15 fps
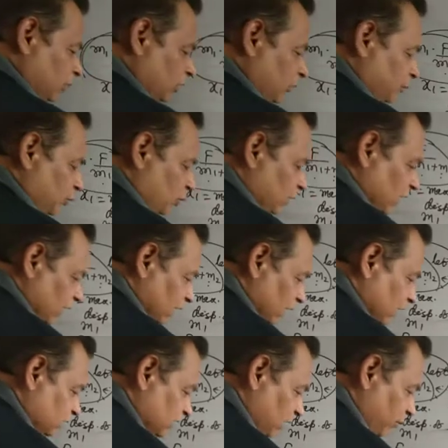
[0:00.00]
if you take
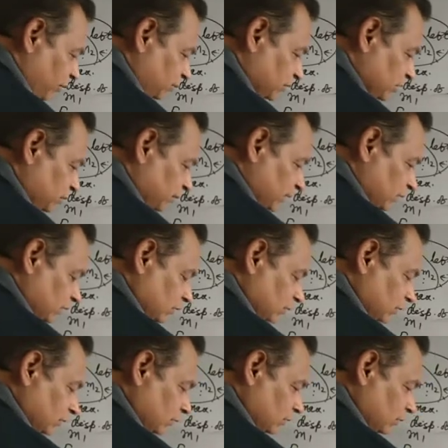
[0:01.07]
LCM of this one,
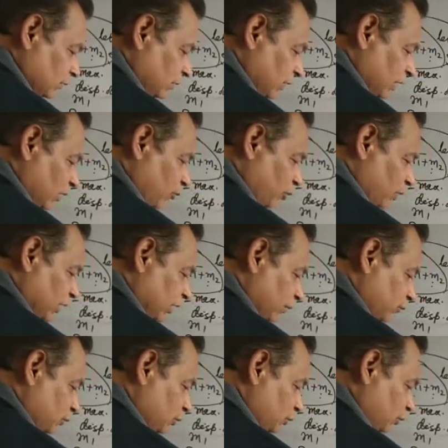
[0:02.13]

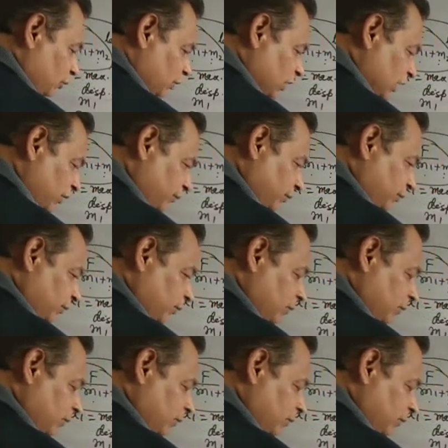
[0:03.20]
m1 m2 F